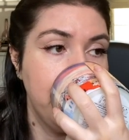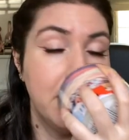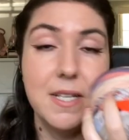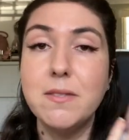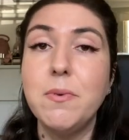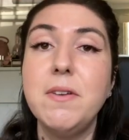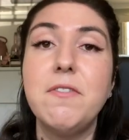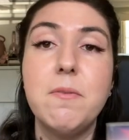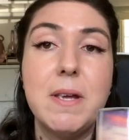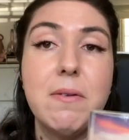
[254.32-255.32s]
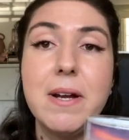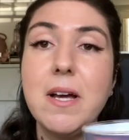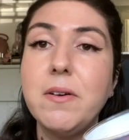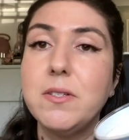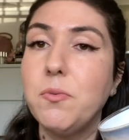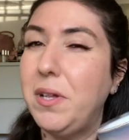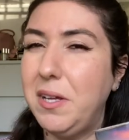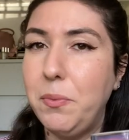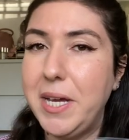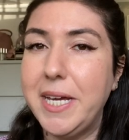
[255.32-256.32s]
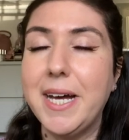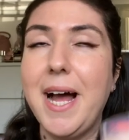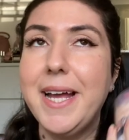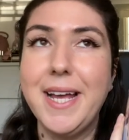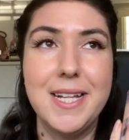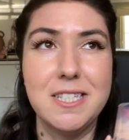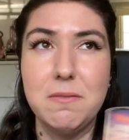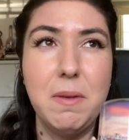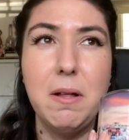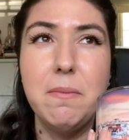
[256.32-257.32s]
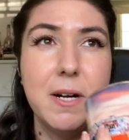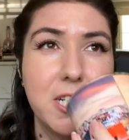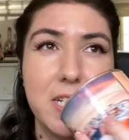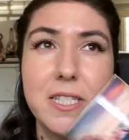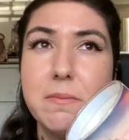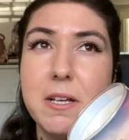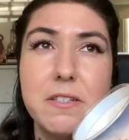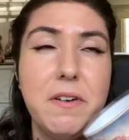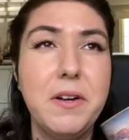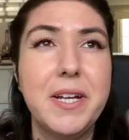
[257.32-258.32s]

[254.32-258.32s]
this one for me right now is really weak. I can't smell much. It smells very